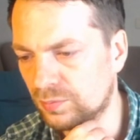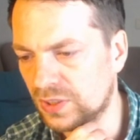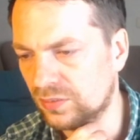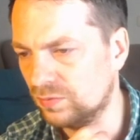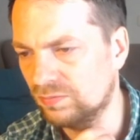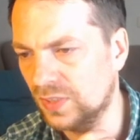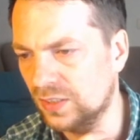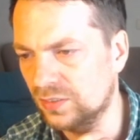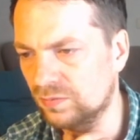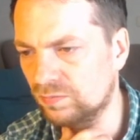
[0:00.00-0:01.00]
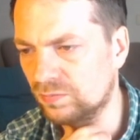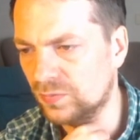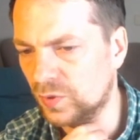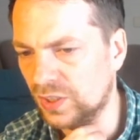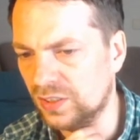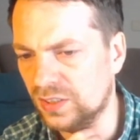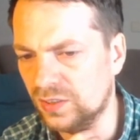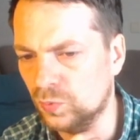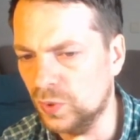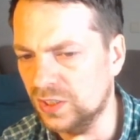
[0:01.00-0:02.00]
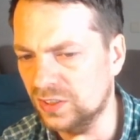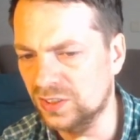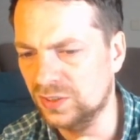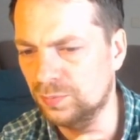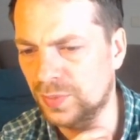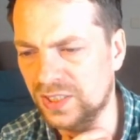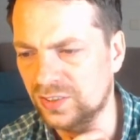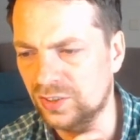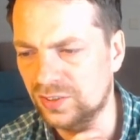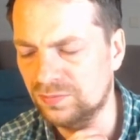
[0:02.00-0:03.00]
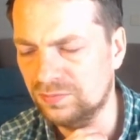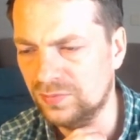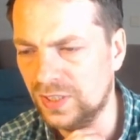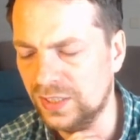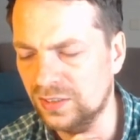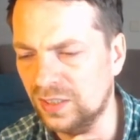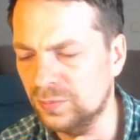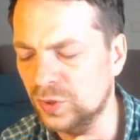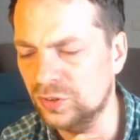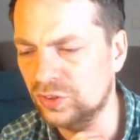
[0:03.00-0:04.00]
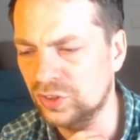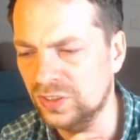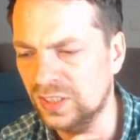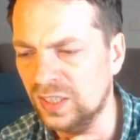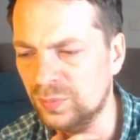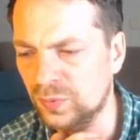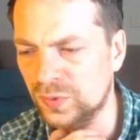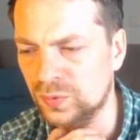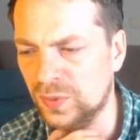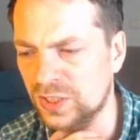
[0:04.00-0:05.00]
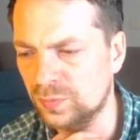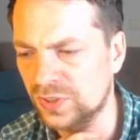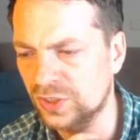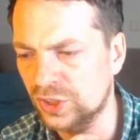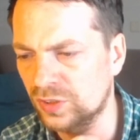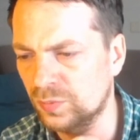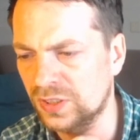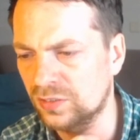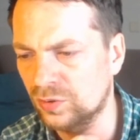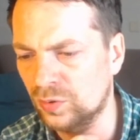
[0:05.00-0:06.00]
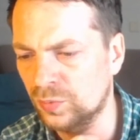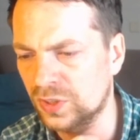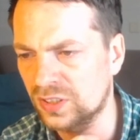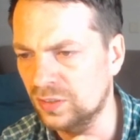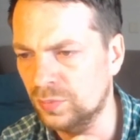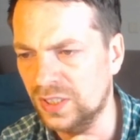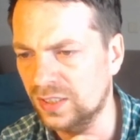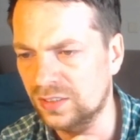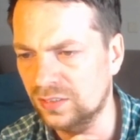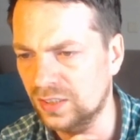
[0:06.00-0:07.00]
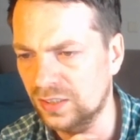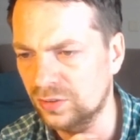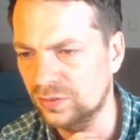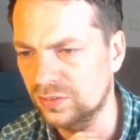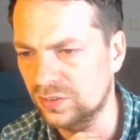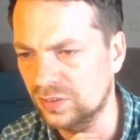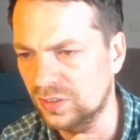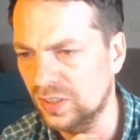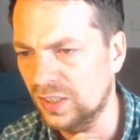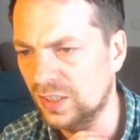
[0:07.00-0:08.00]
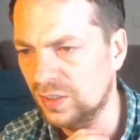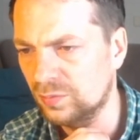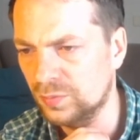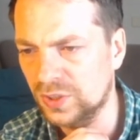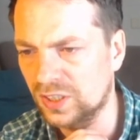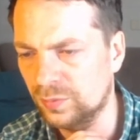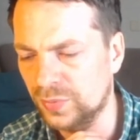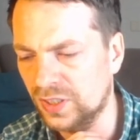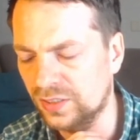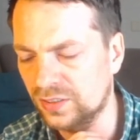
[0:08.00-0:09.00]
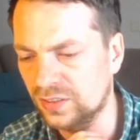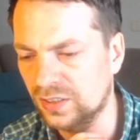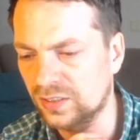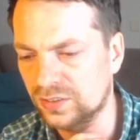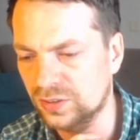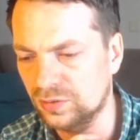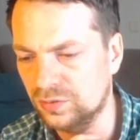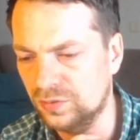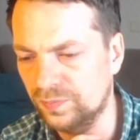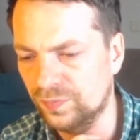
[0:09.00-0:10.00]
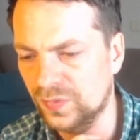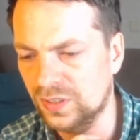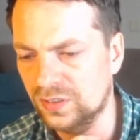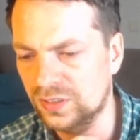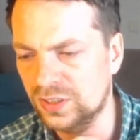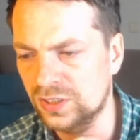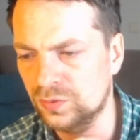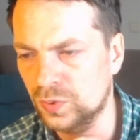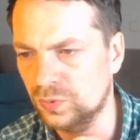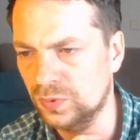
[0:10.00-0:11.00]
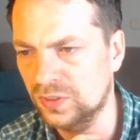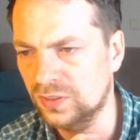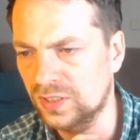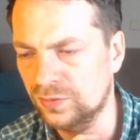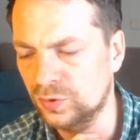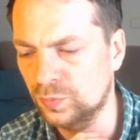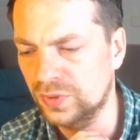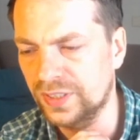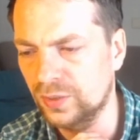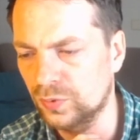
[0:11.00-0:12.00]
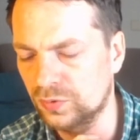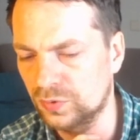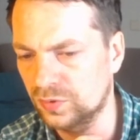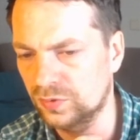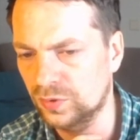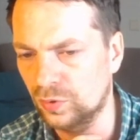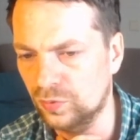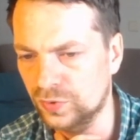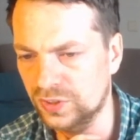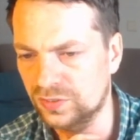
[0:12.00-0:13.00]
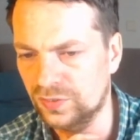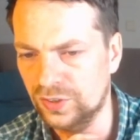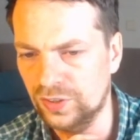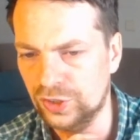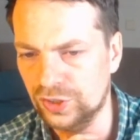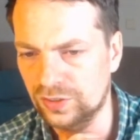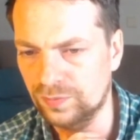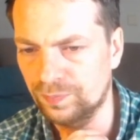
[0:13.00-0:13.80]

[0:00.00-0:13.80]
But I think that white is better. I'm not really happy with white's position, but obviously black cannot be happy either. Yeah, so this is what we have to play when we go for this variation.